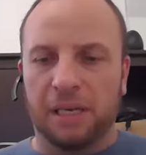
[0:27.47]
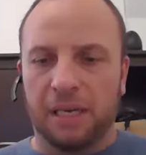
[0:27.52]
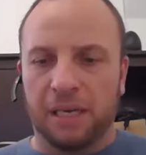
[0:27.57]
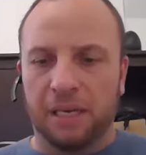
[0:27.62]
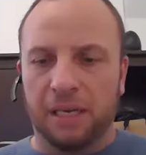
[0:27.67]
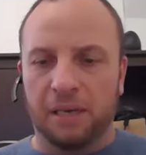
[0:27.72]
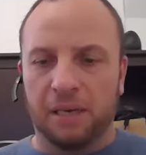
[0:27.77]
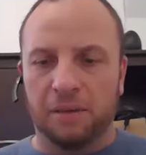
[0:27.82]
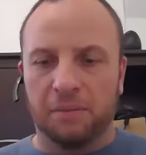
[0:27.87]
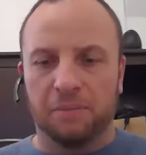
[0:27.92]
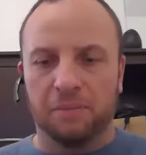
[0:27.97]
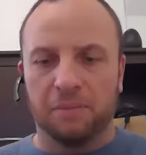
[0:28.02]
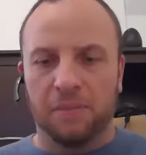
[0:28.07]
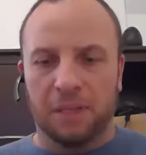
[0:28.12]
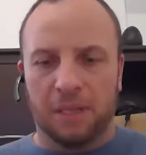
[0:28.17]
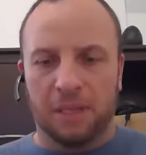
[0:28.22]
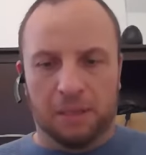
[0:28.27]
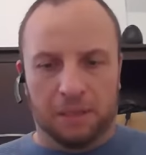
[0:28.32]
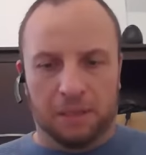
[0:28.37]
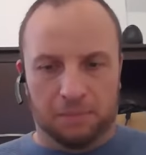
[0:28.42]

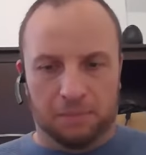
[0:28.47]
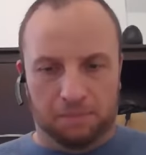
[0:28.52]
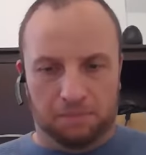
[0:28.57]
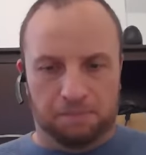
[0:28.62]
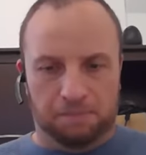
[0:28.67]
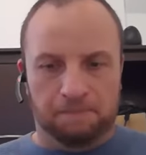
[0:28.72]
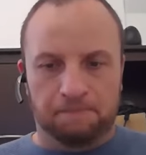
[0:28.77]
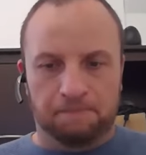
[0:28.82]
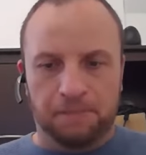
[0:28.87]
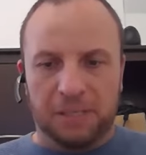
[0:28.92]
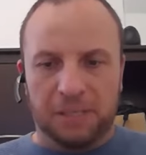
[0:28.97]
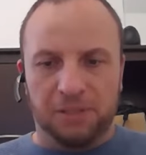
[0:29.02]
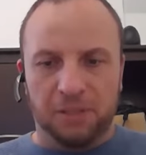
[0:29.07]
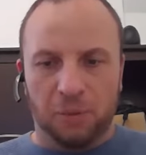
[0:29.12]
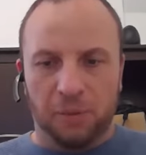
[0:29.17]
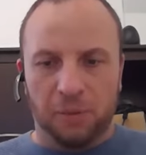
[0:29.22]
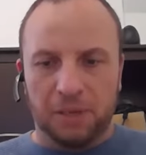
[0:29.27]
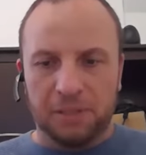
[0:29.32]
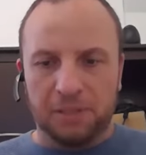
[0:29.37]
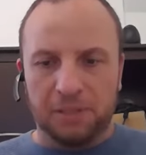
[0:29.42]
Um, it's
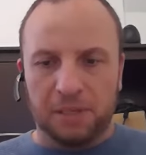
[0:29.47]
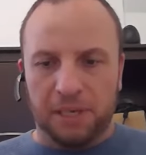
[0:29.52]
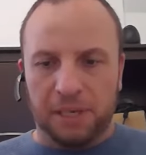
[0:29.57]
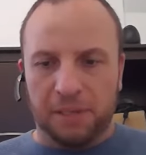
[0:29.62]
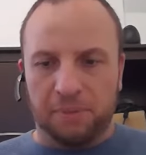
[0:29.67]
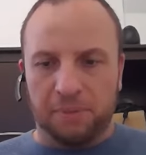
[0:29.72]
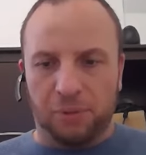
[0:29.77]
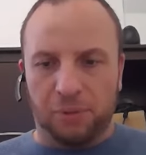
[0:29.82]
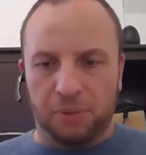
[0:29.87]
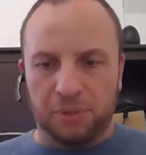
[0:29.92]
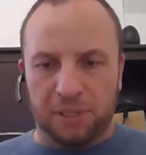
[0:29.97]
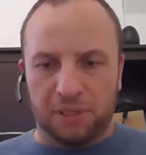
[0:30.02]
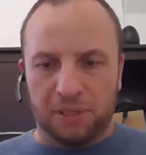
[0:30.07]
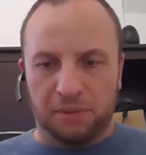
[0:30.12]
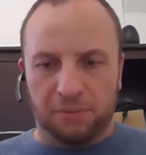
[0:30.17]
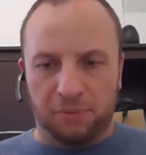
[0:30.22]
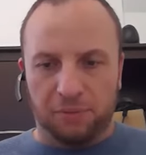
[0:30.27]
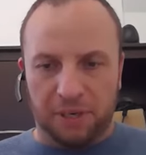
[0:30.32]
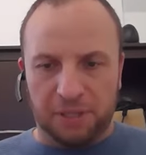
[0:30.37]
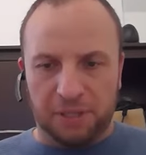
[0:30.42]
always a process
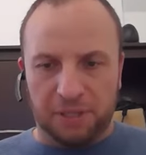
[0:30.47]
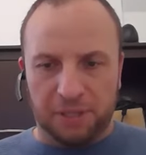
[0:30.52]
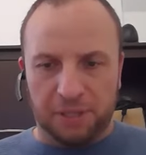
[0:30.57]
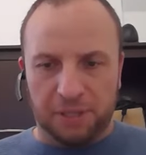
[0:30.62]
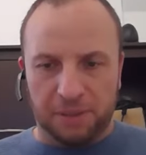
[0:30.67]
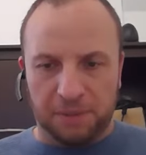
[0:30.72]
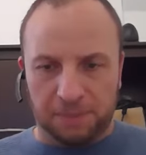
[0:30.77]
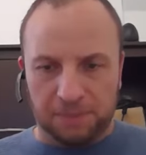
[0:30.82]
of risk.